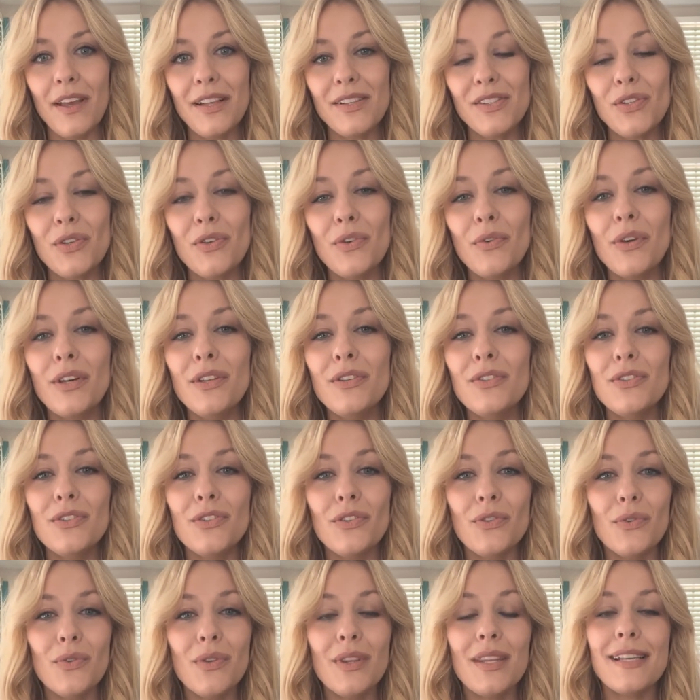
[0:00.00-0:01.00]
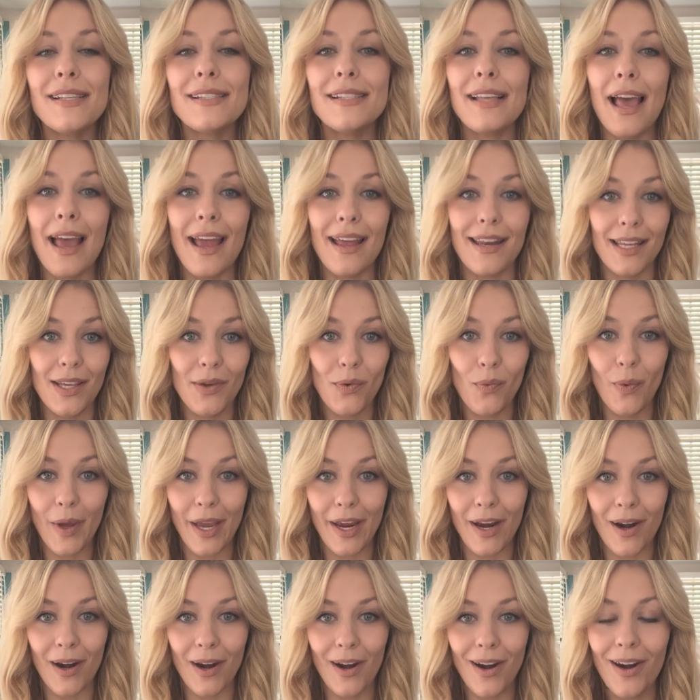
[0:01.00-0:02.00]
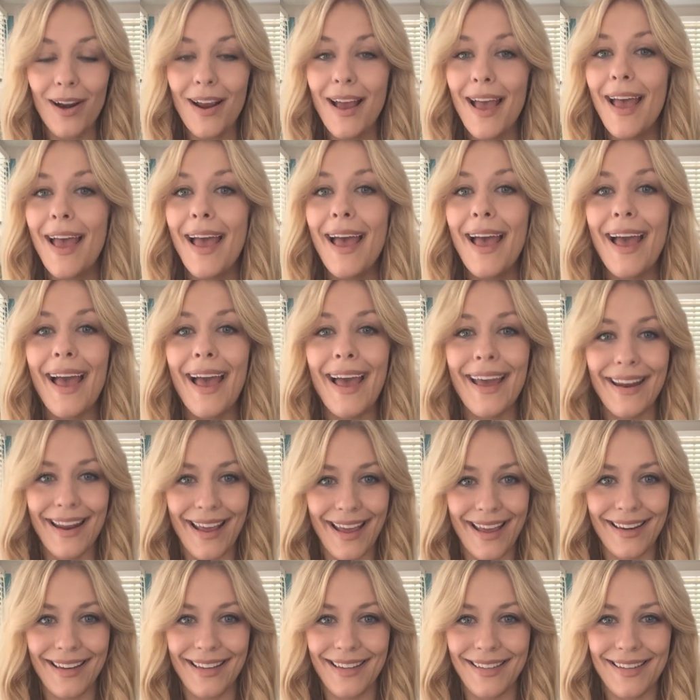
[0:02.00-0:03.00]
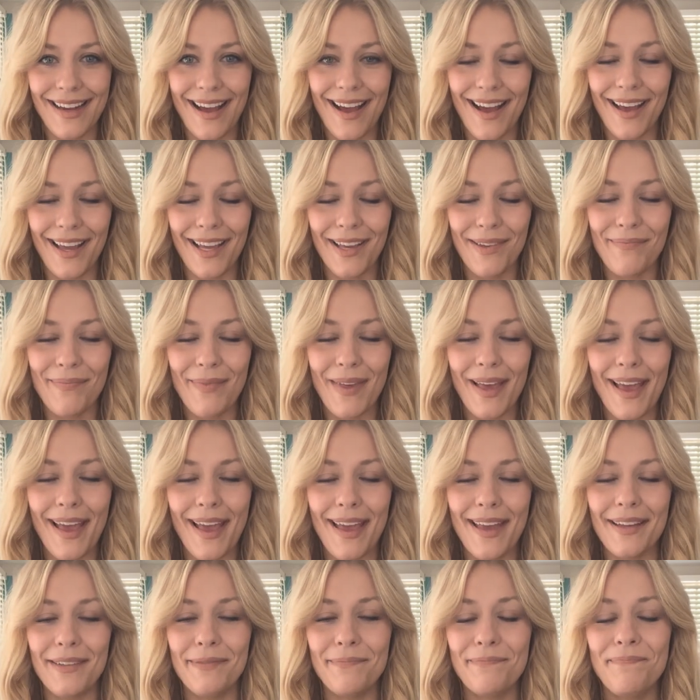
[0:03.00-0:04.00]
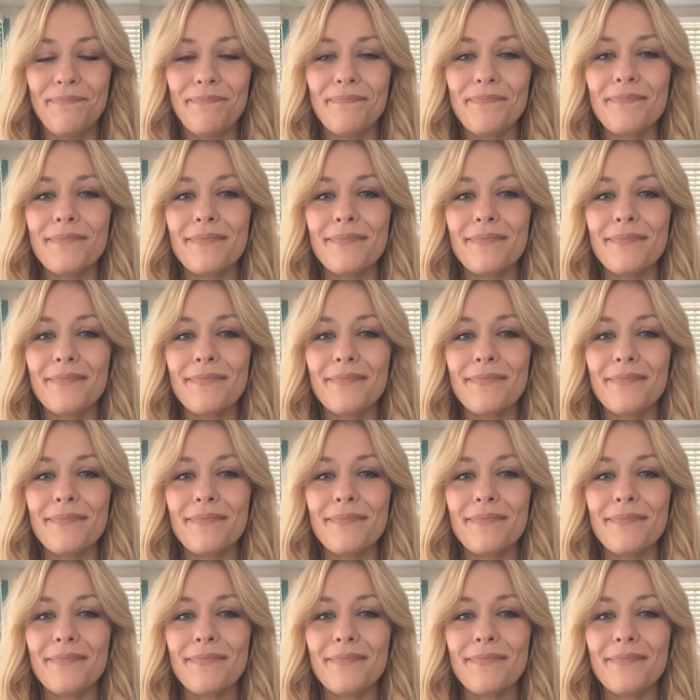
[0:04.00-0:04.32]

And so you can do this anywhere at any time. And